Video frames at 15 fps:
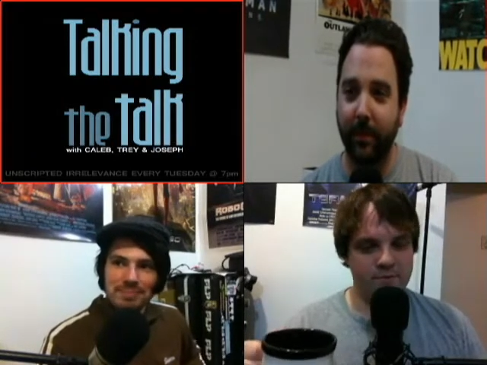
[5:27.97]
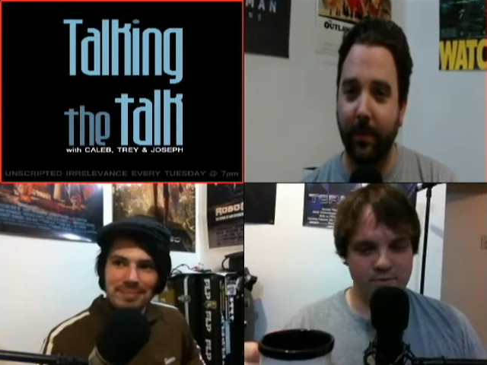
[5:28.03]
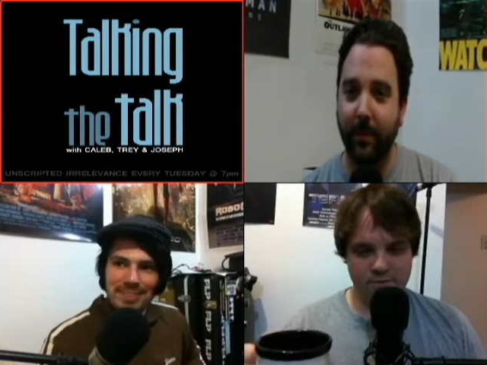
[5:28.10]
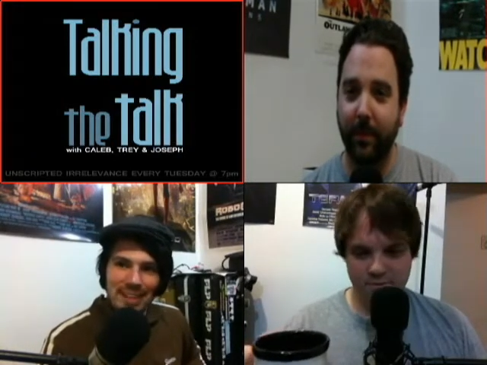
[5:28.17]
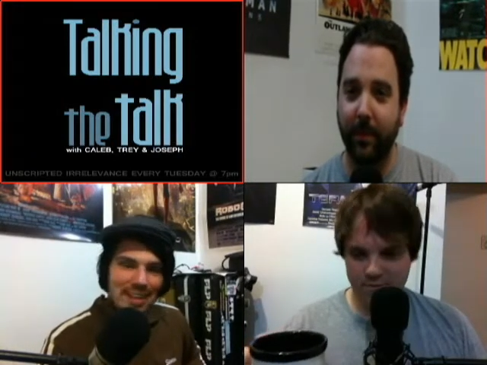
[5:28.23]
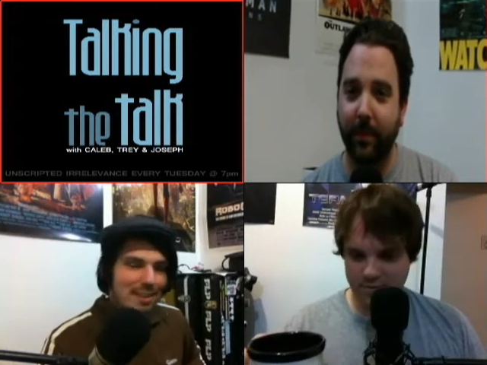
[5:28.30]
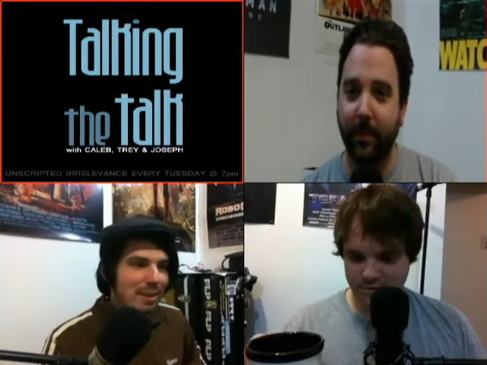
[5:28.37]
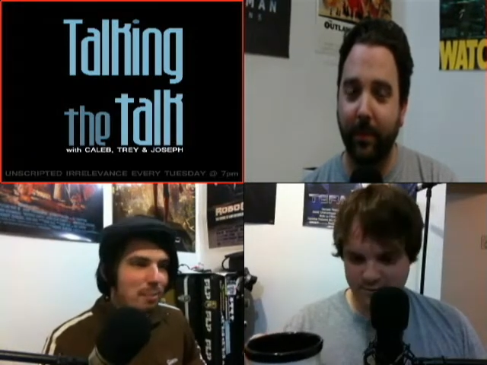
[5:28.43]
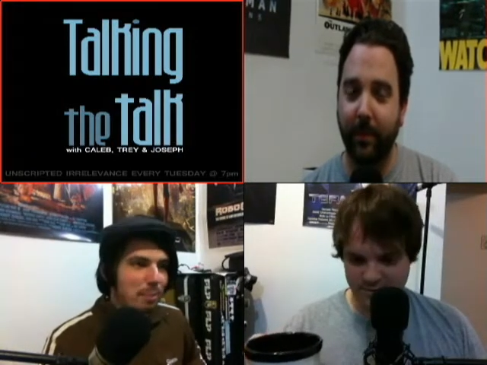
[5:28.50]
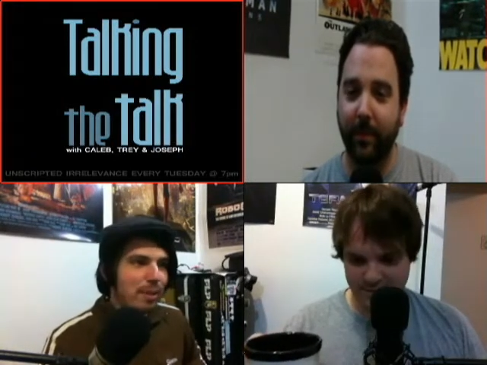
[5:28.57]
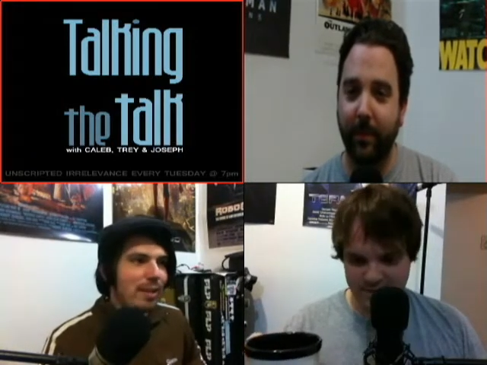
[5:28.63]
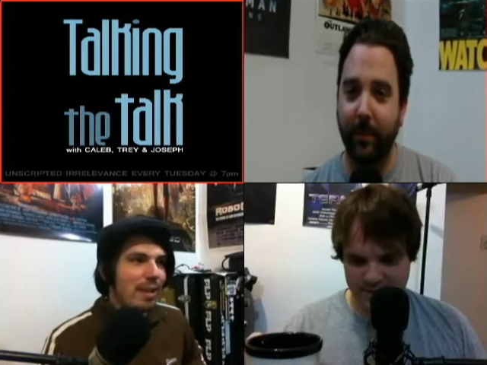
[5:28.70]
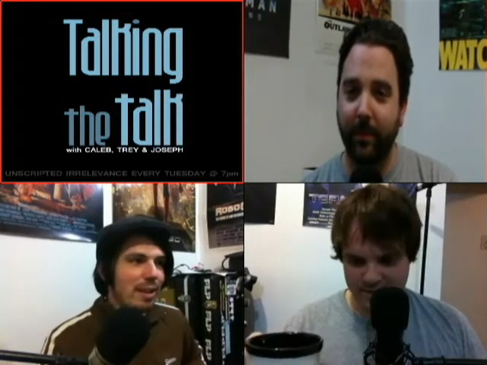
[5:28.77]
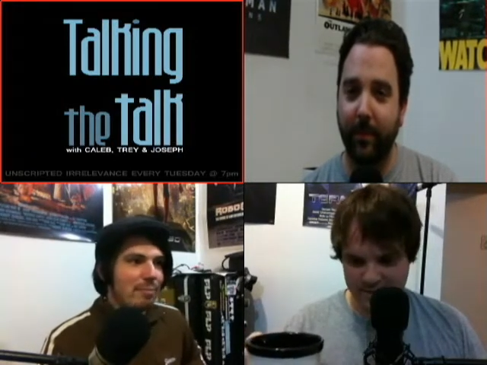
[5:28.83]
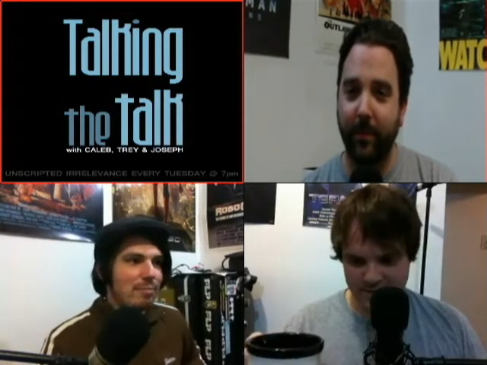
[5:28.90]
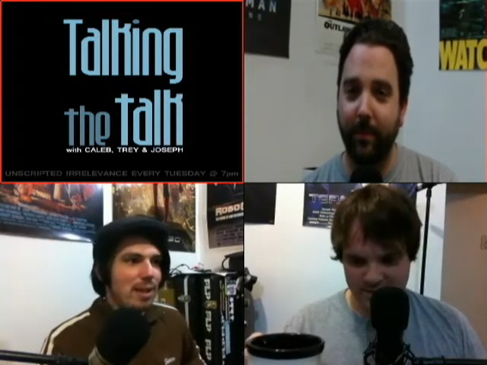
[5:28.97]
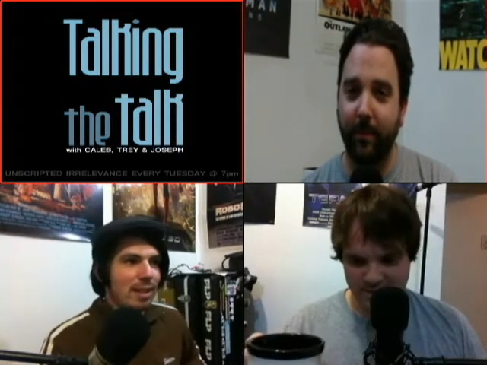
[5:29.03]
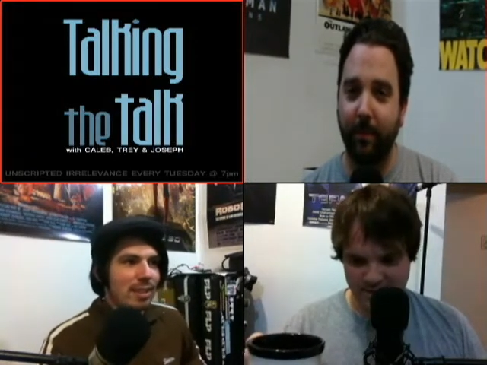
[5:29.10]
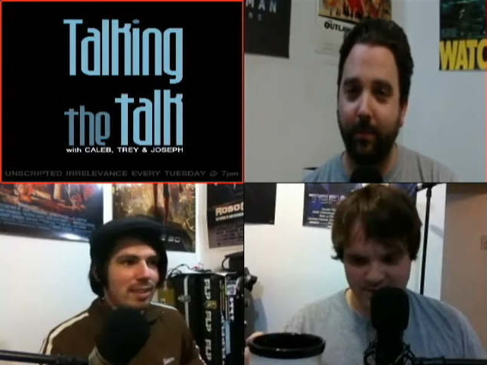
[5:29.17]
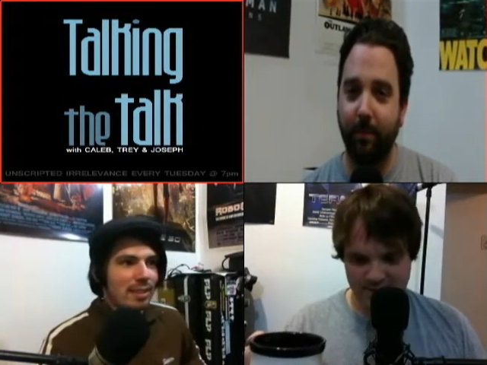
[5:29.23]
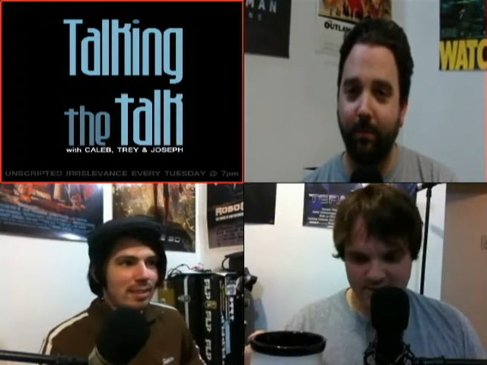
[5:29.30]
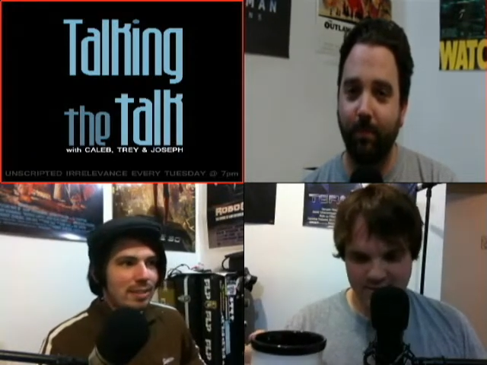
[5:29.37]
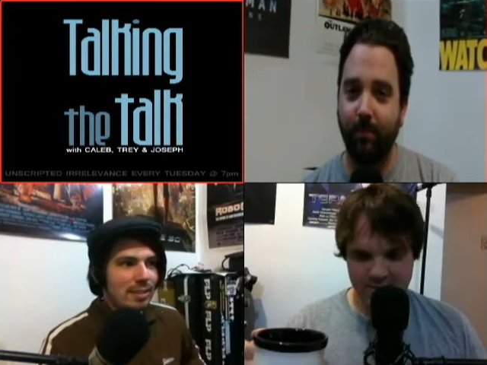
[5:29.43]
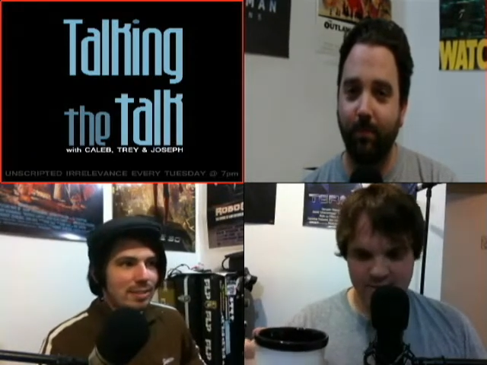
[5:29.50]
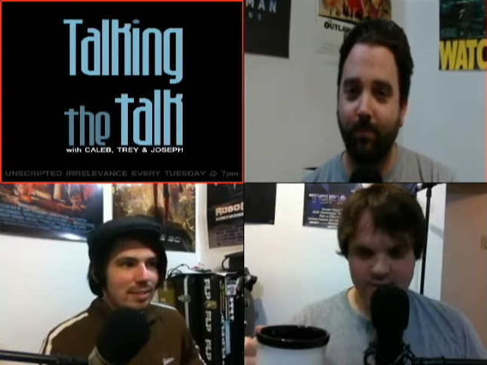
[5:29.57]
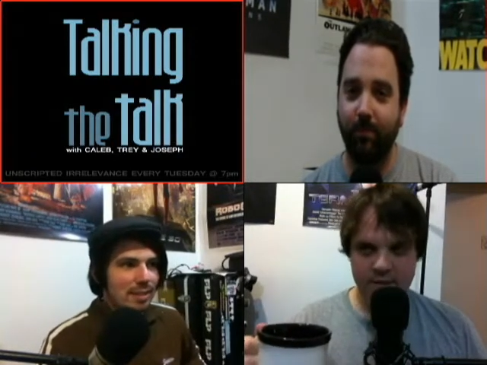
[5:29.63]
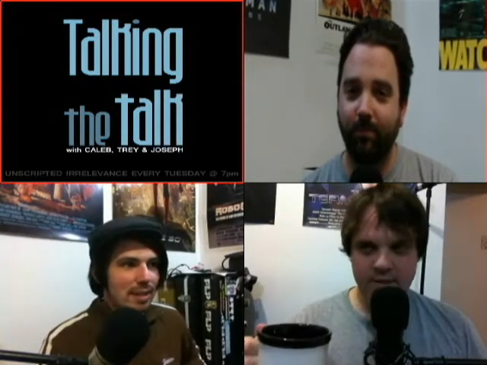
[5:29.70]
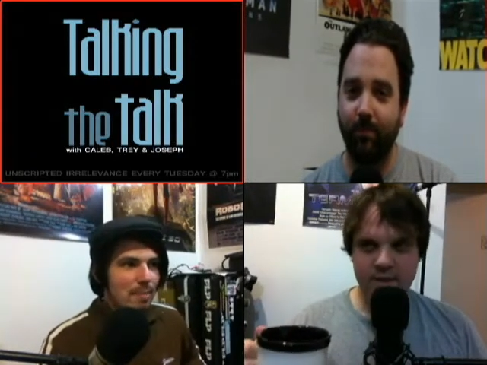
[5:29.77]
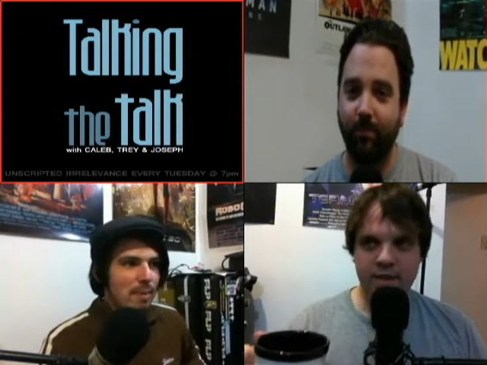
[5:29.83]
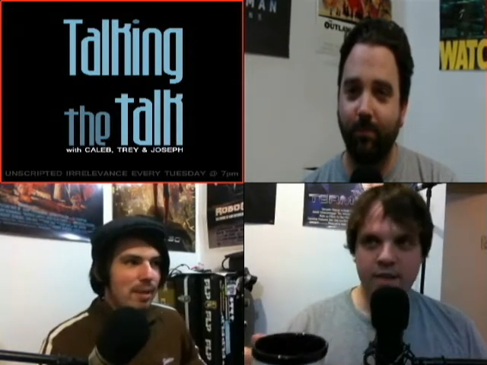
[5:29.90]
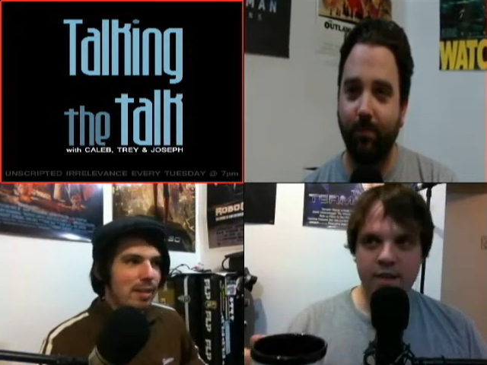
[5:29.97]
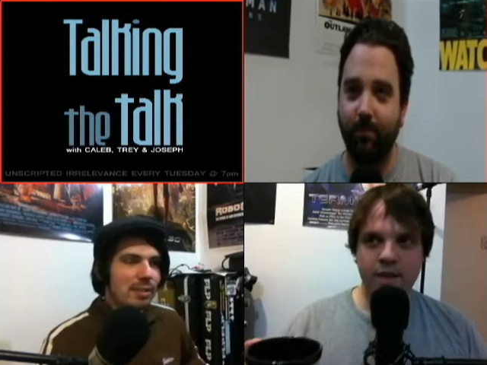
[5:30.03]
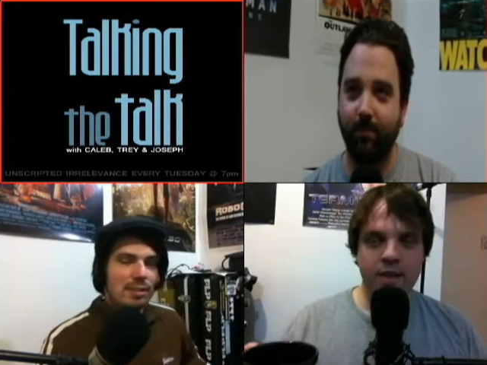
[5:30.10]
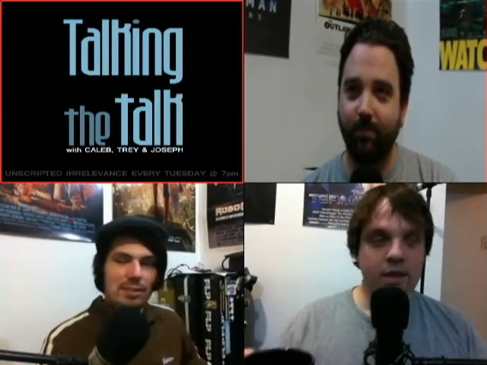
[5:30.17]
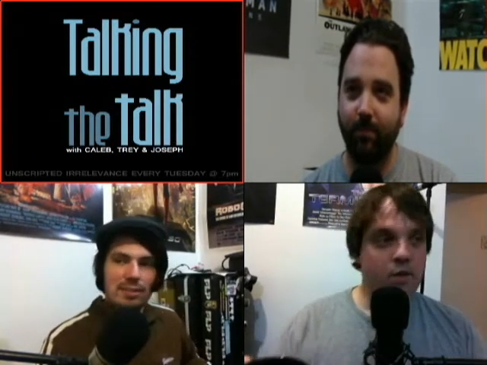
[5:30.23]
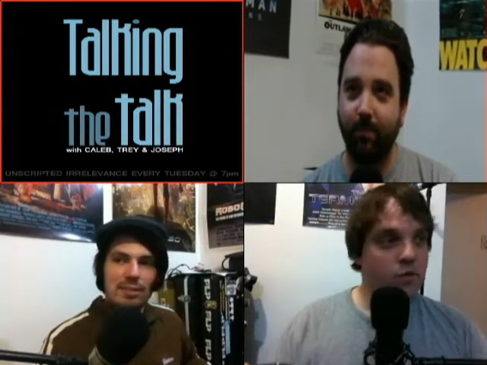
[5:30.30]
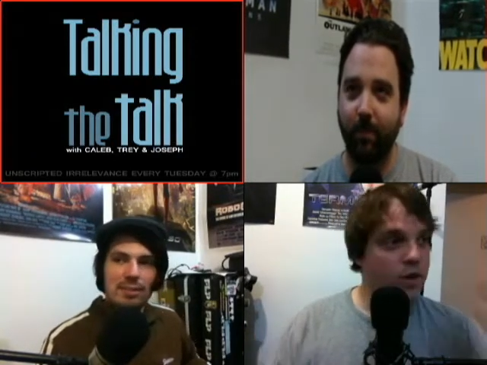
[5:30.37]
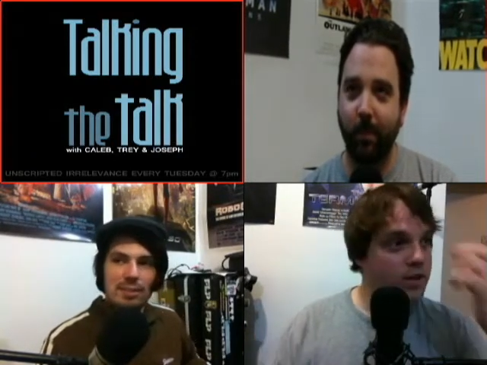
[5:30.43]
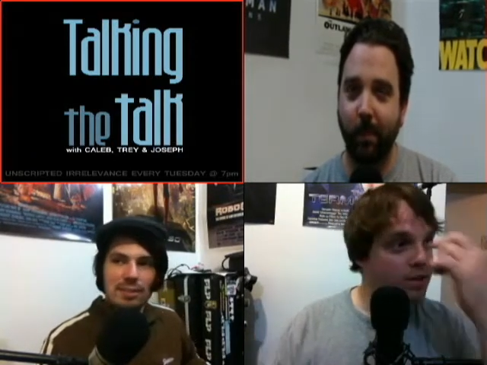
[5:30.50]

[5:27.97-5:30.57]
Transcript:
Speaker 1: I completely have nothing, and because well,